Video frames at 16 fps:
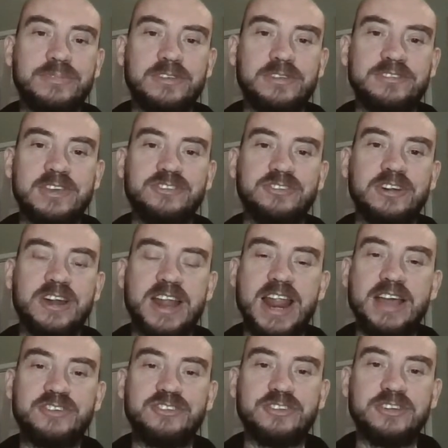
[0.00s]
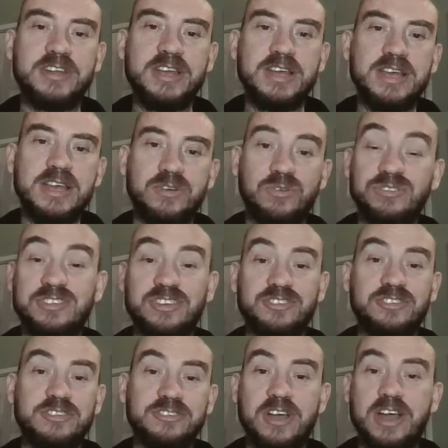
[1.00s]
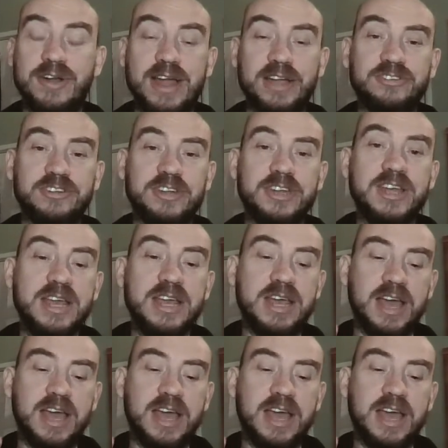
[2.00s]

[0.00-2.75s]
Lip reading: decision, and action. Decision, desire, action.